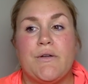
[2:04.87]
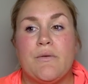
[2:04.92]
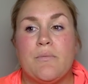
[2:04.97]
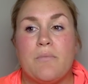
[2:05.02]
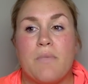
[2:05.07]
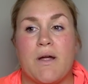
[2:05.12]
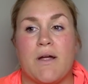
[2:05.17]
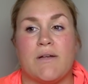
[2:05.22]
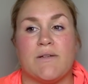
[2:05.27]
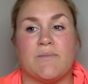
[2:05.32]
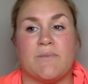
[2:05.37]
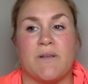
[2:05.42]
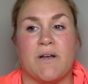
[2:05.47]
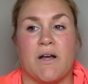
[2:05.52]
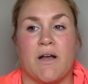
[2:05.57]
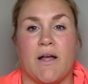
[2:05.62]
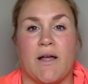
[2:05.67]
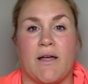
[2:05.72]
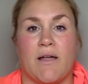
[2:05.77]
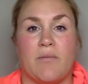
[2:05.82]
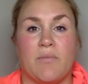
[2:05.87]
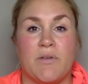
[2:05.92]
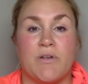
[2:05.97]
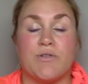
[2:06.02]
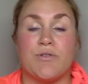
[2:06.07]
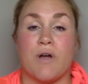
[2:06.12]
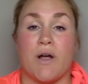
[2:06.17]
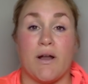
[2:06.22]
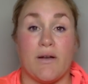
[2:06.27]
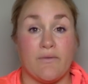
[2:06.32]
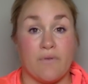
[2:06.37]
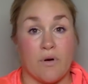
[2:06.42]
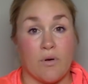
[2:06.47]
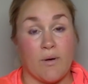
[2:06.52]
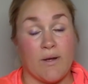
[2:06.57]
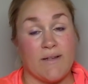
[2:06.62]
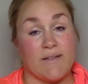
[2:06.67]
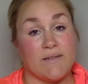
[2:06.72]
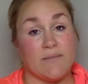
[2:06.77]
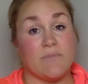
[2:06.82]
My husband and I had been trying for
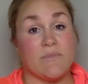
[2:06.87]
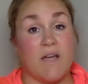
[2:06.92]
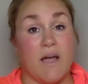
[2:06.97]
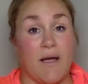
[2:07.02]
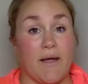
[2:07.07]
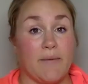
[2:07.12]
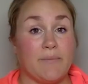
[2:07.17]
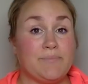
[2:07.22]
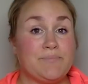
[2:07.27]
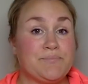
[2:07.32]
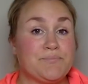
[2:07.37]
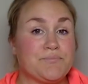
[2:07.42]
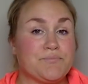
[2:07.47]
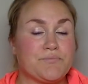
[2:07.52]
quite some time,